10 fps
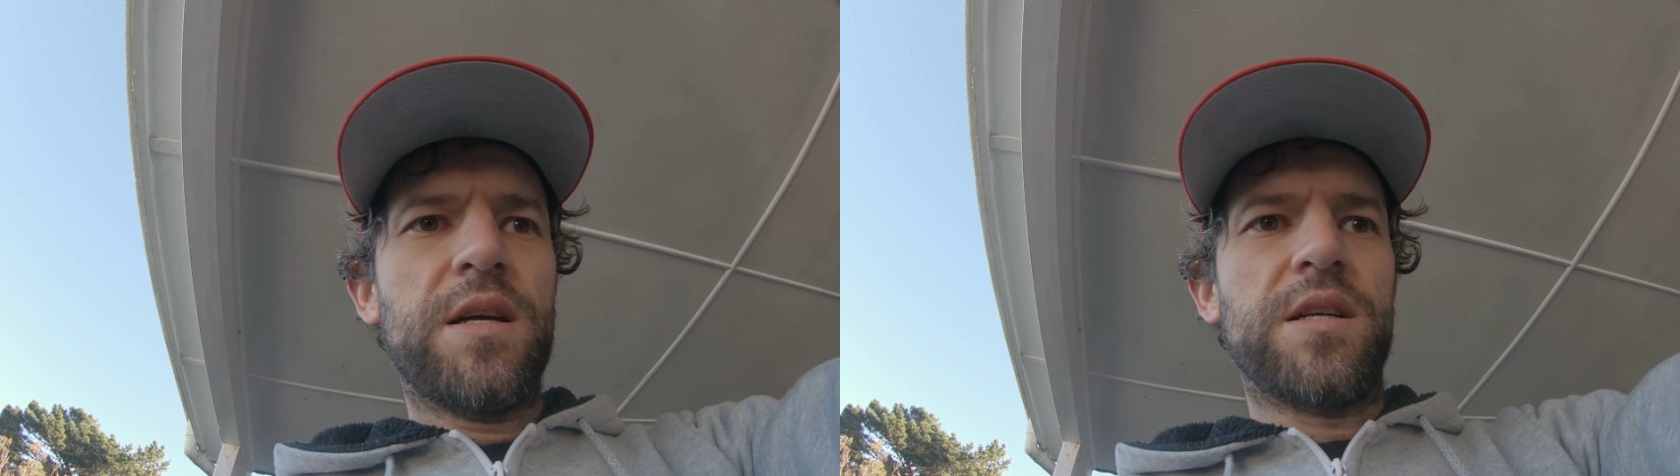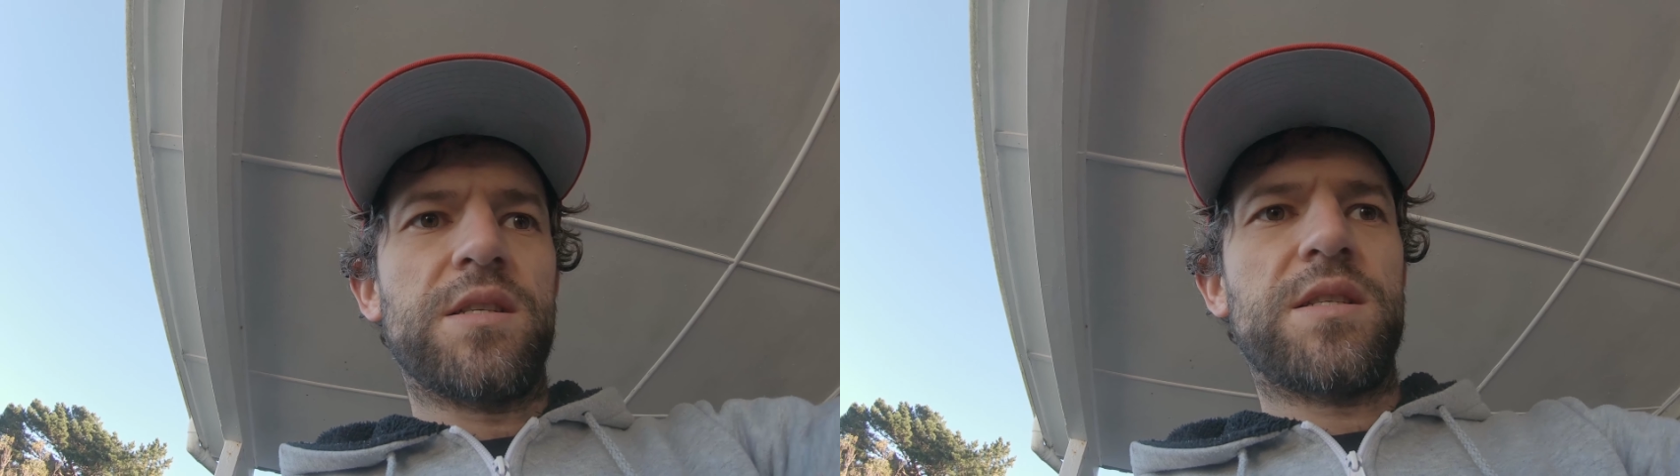
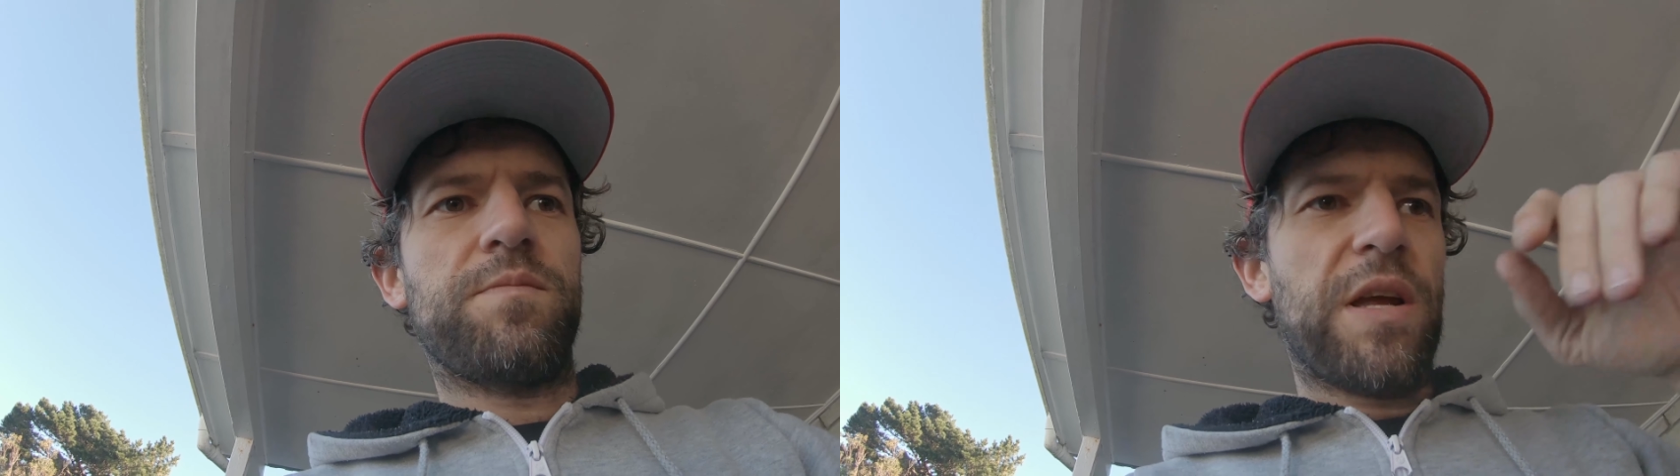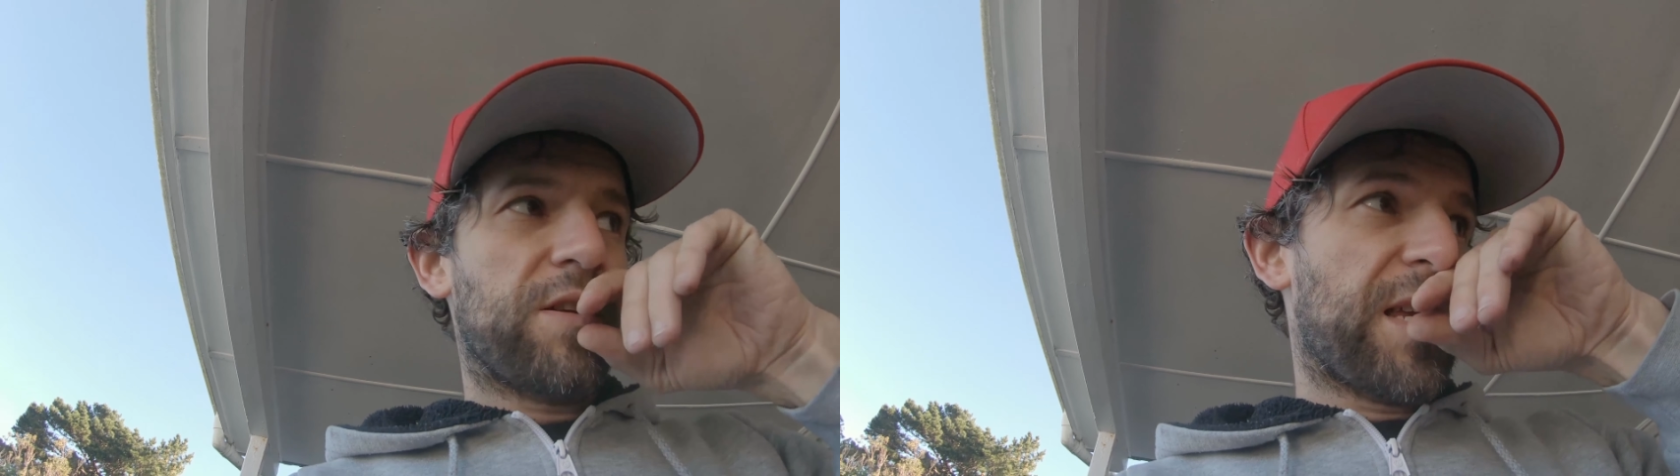
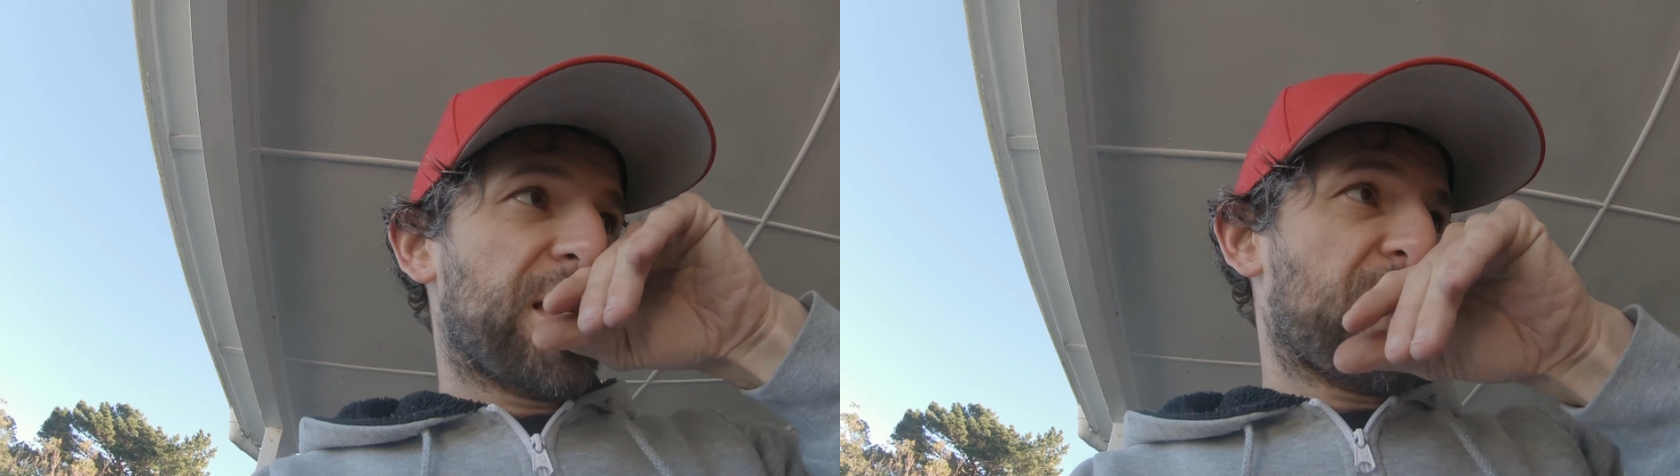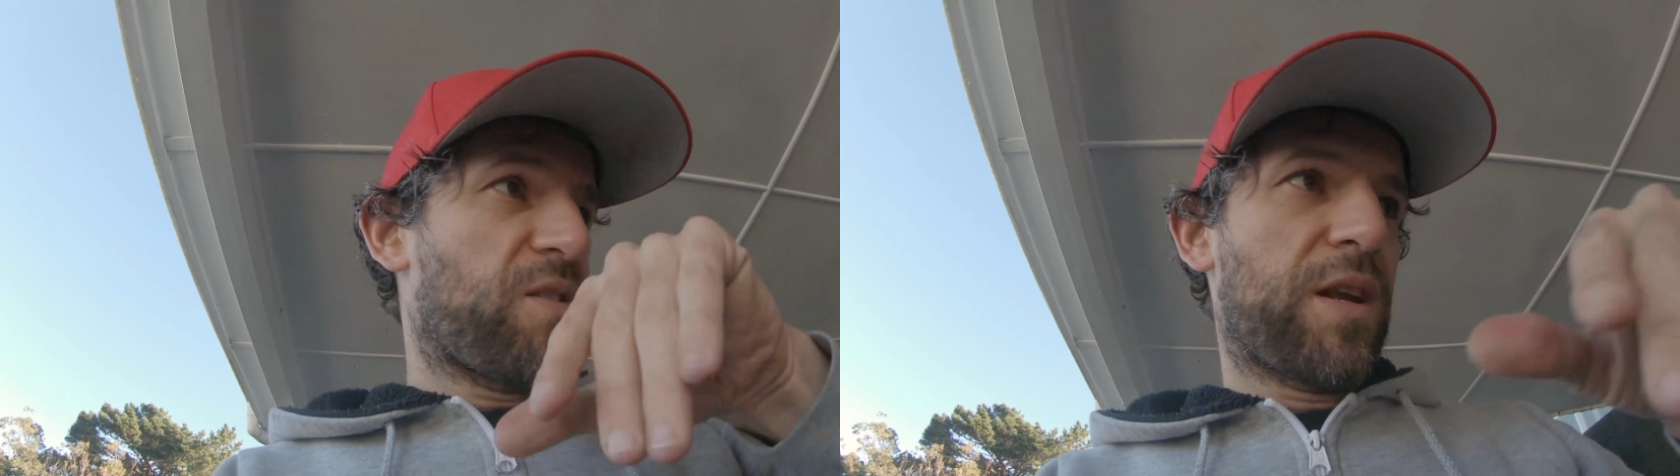is, because it
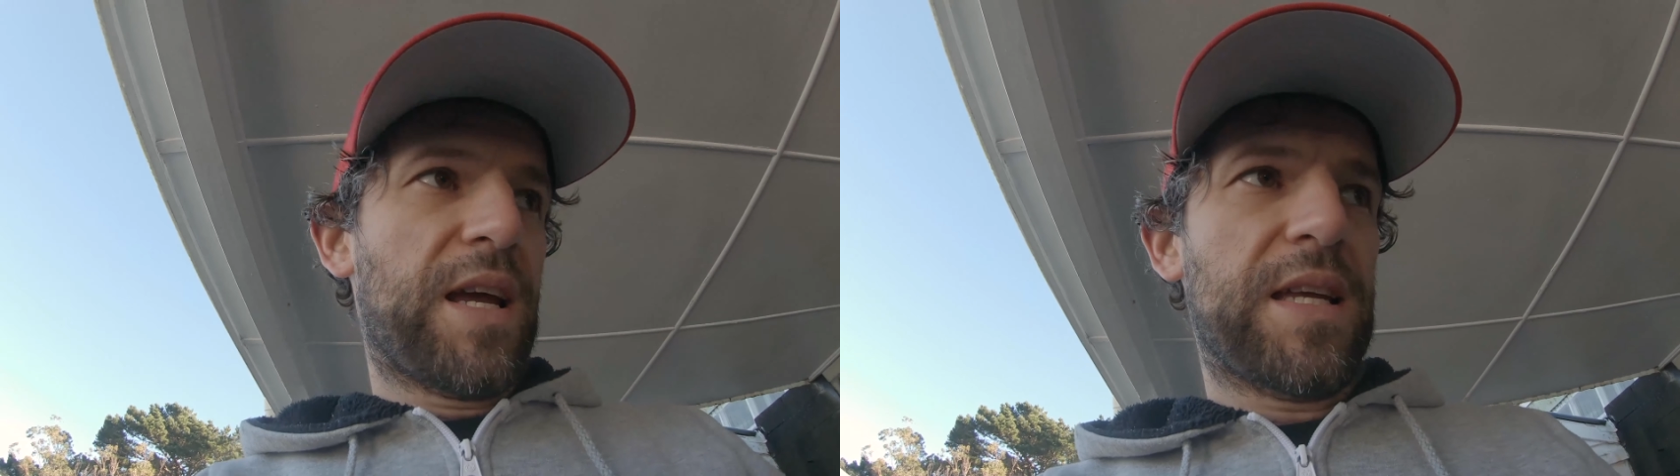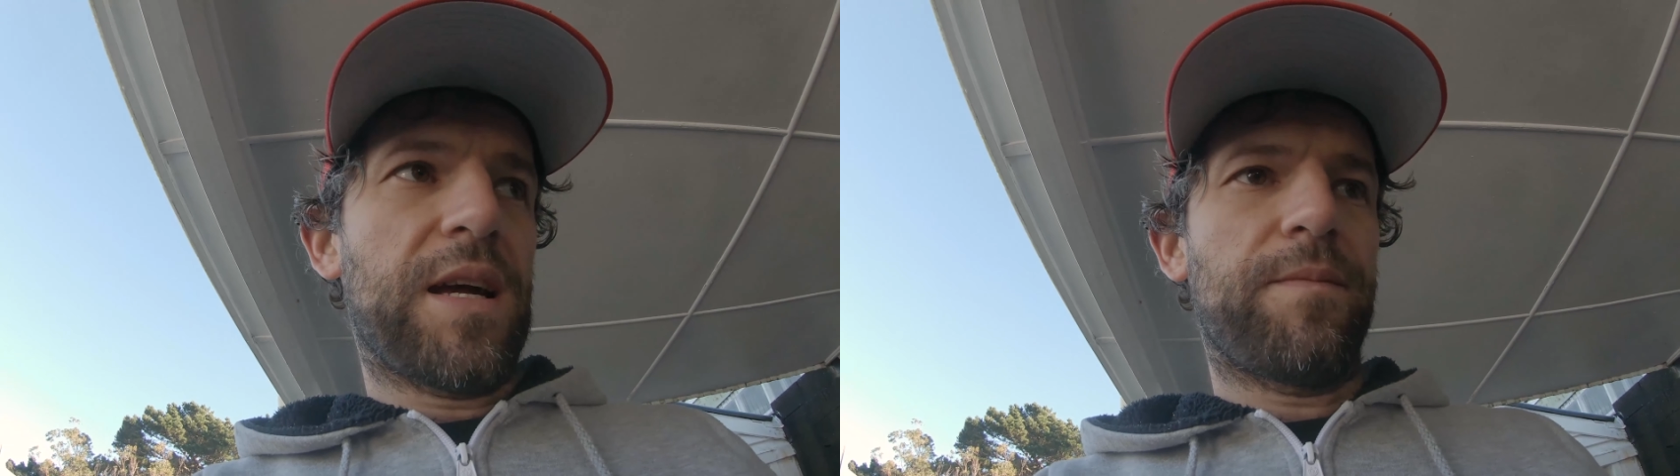hasn't got
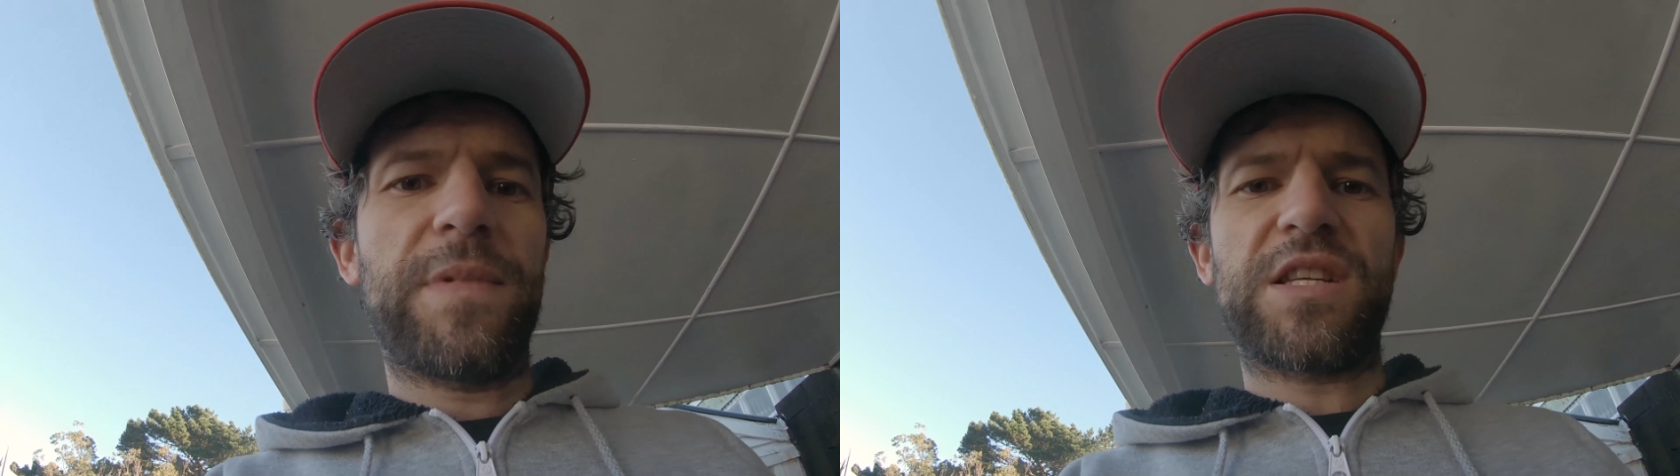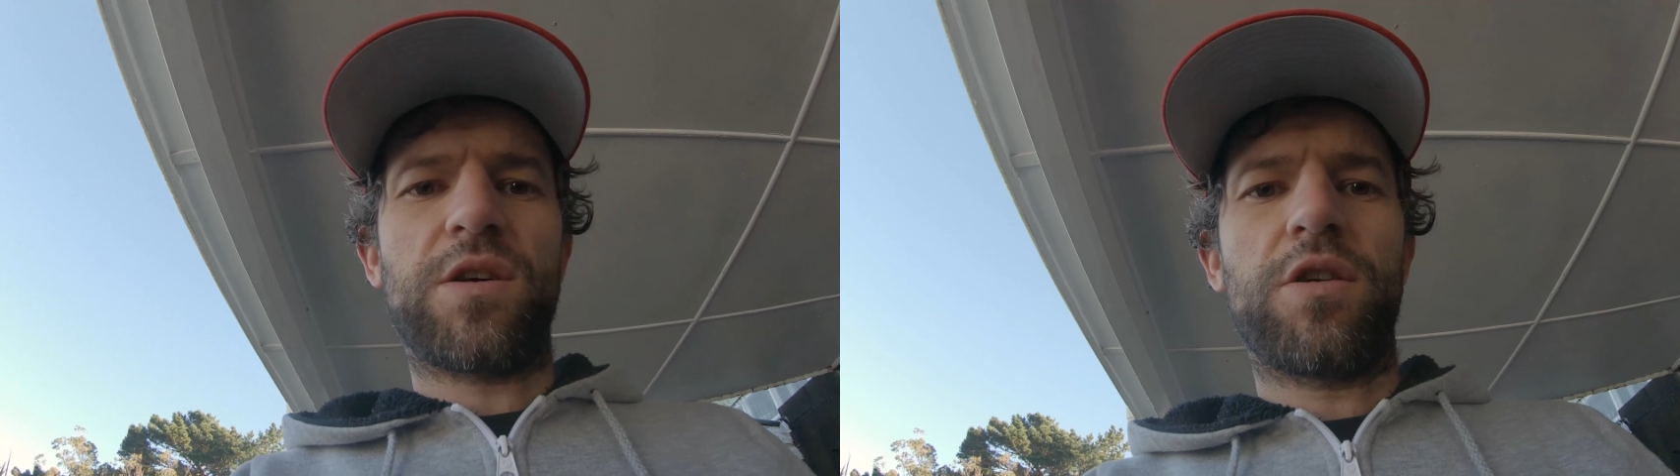a
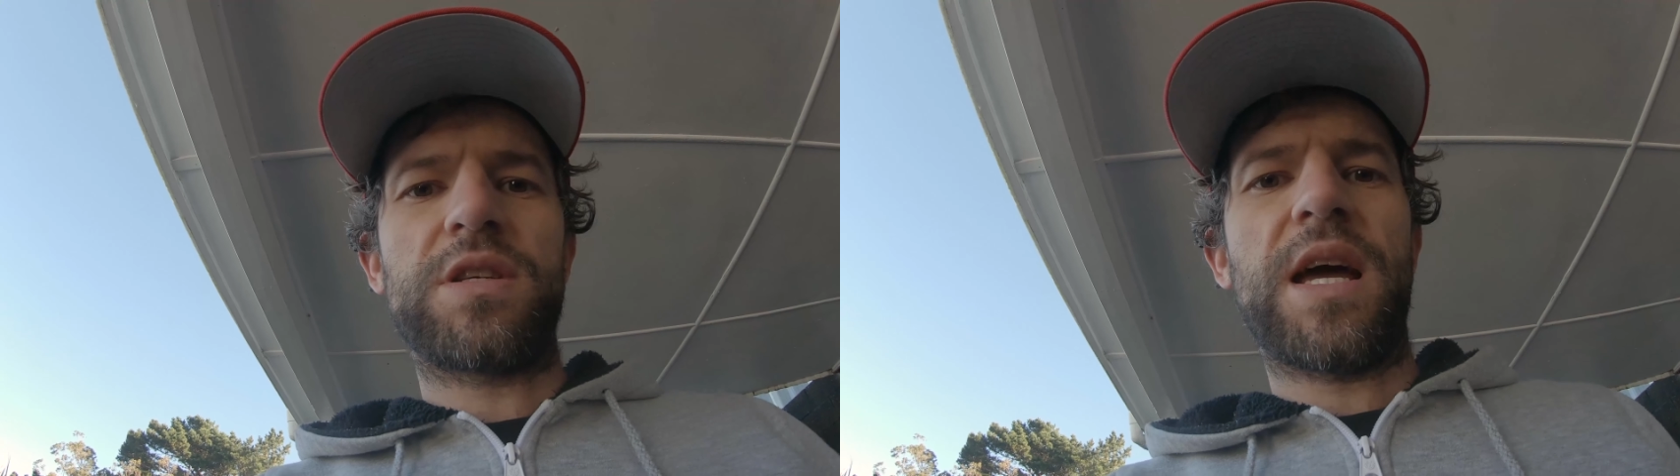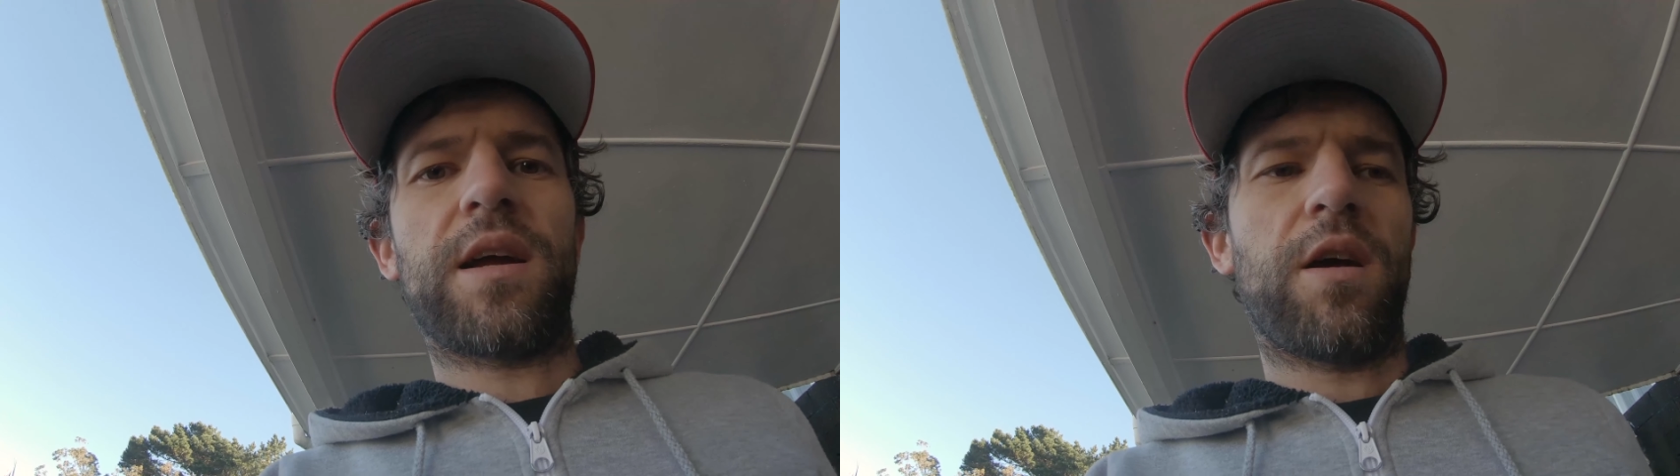
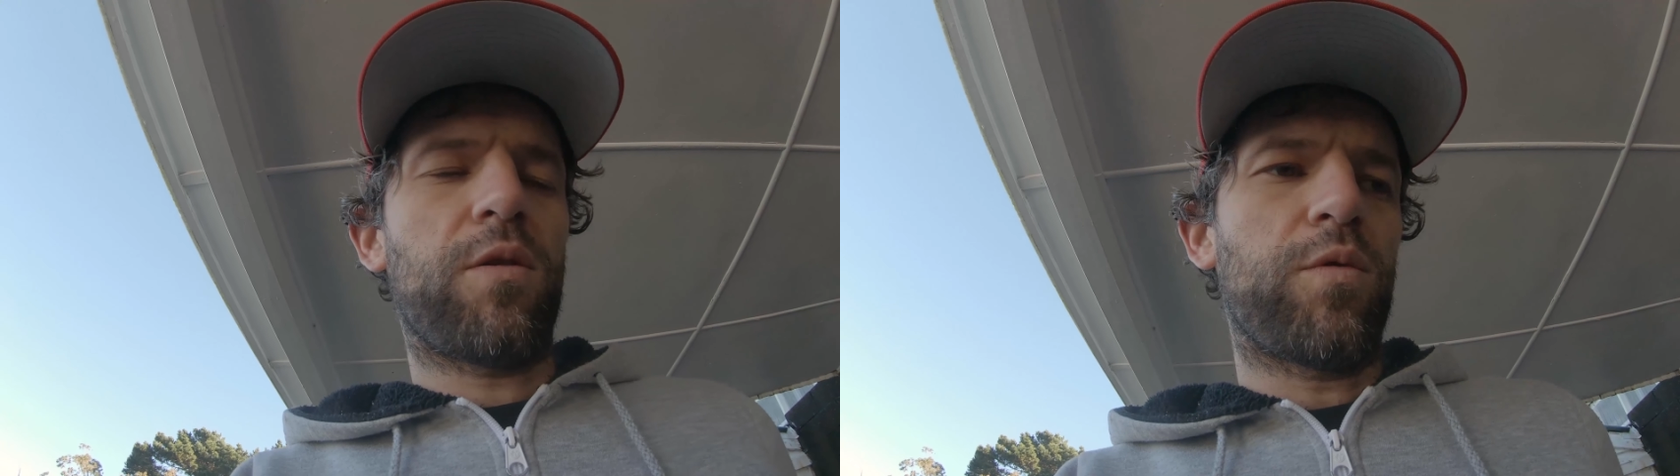tacho